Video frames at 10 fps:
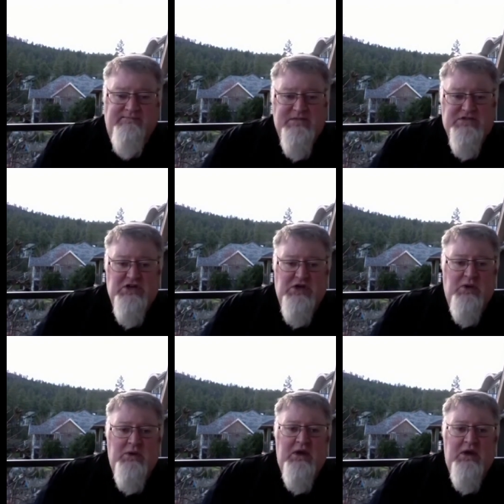
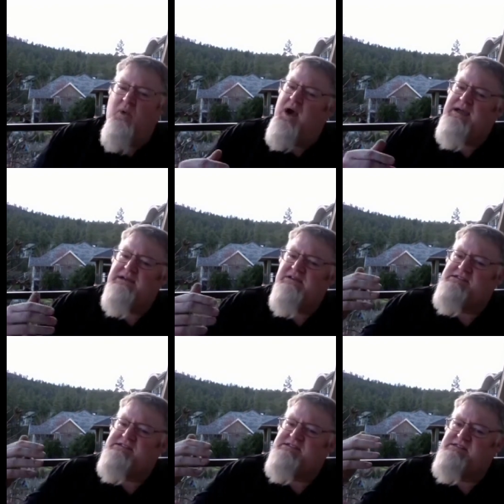So why
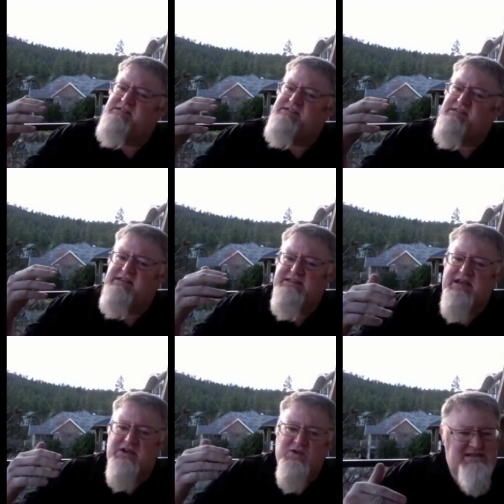is this
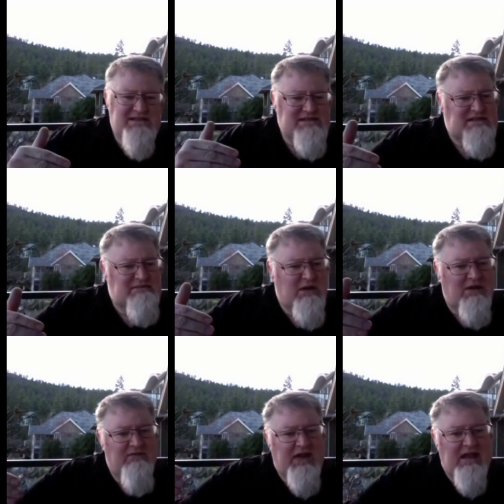a criticism
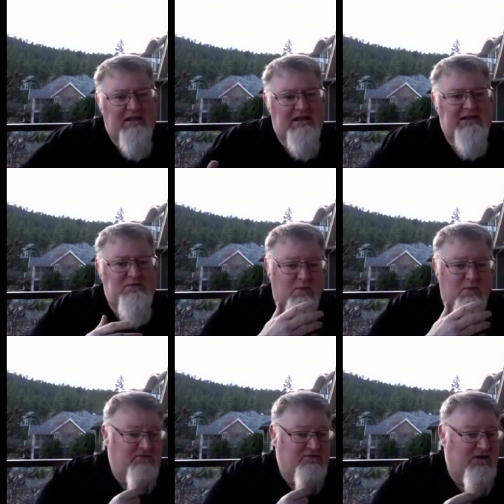of the Galileans? Well, we're
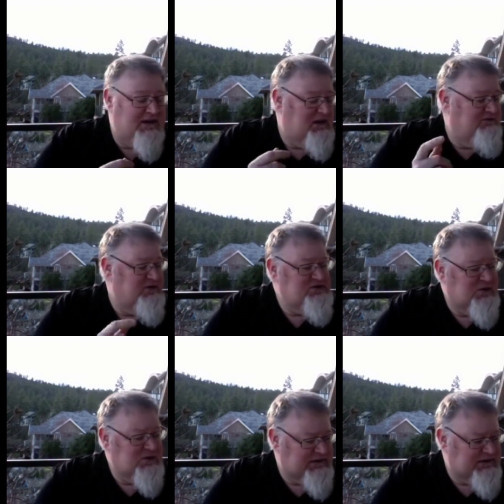going to find out very
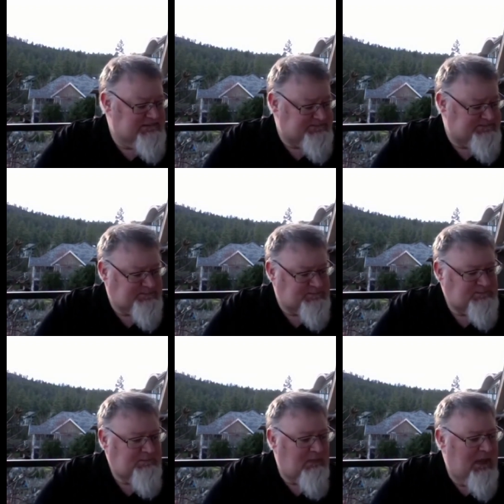shortly.
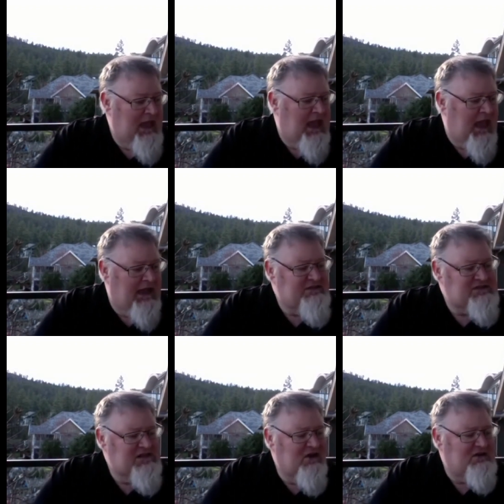Having
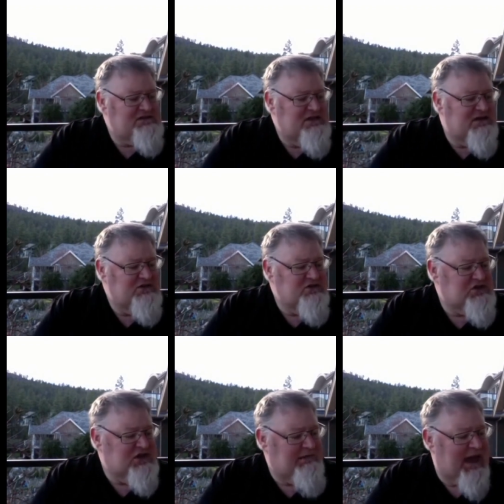seen all he's done in
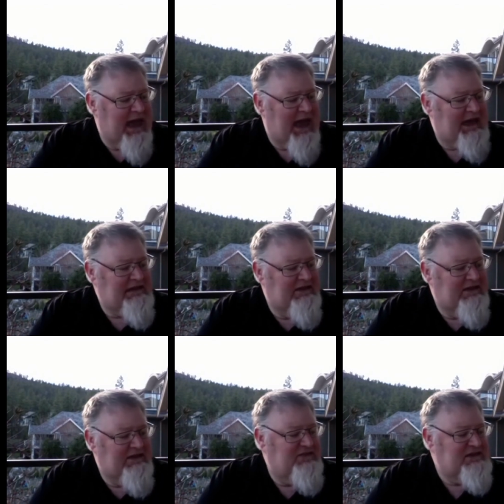Jerusalem at
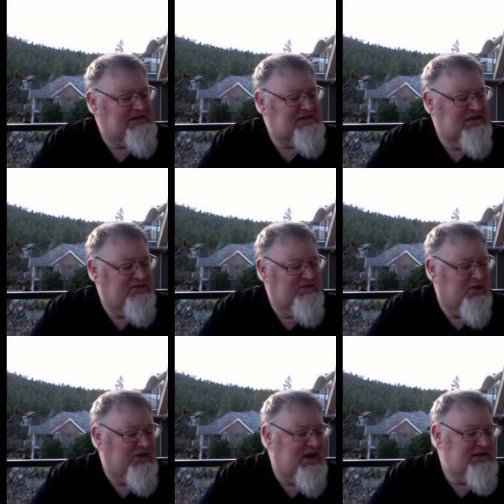the feast,
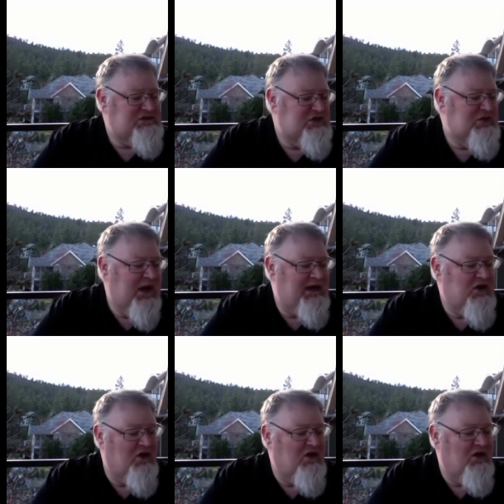for they too had
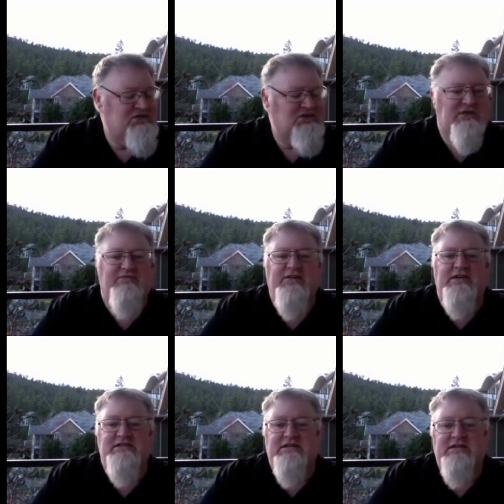gone to the
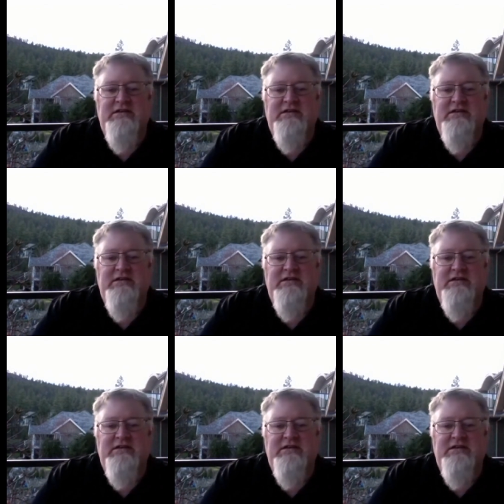feast.